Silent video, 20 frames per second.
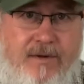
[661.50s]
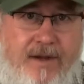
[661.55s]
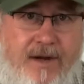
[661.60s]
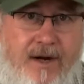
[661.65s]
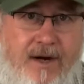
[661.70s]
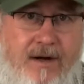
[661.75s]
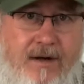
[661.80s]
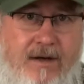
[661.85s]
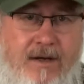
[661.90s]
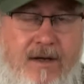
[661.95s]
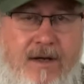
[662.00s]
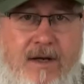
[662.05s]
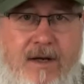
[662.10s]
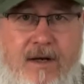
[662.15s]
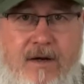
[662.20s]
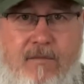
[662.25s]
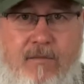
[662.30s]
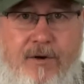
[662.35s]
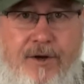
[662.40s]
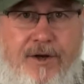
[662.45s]
there
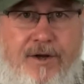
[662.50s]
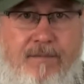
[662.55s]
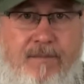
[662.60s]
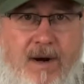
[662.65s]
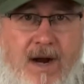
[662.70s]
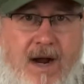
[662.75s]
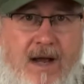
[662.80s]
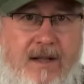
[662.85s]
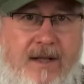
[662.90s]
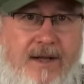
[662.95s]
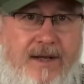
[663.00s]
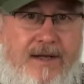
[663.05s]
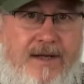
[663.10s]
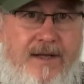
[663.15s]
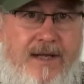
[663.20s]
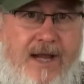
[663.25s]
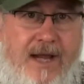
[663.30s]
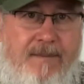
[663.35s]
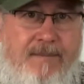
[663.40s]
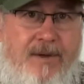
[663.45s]
where you could buy like
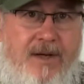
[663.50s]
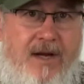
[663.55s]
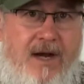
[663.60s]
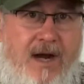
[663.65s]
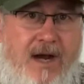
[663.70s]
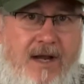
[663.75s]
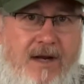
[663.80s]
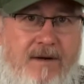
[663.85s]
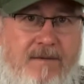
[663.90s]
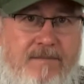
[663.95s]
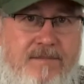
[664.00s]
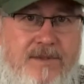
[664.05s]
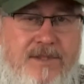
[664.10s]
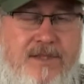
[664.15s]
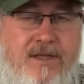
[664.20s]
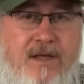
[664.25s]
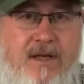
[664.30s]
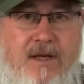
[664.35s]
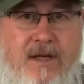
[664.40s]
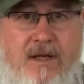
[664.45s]
camping items,